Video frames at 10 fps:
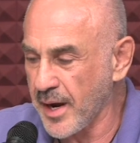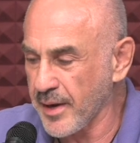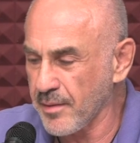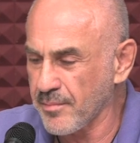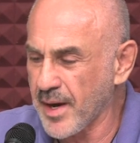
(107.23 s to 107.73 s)

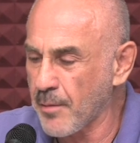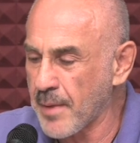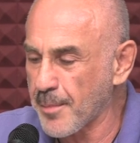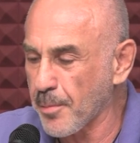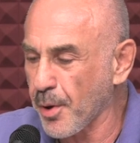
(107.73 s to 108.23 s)
I kind of
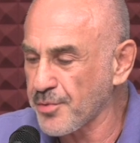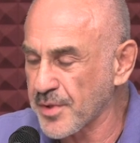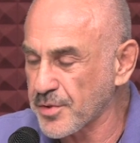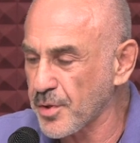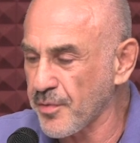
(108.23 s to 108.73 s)
remember
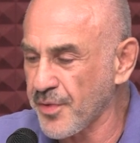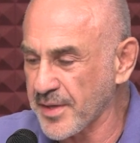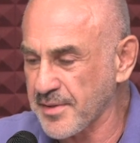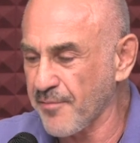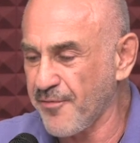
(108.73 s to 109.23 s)
posting certain
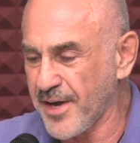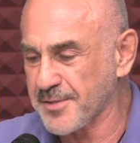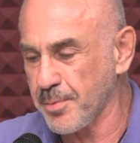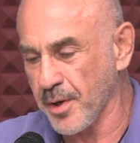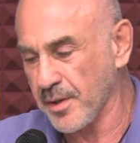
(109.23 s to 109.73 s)
things on
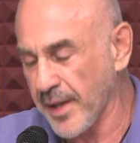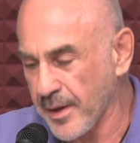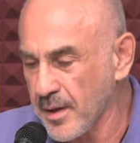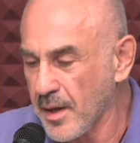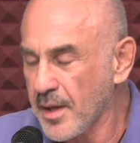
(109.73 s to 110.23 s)
Facebook, like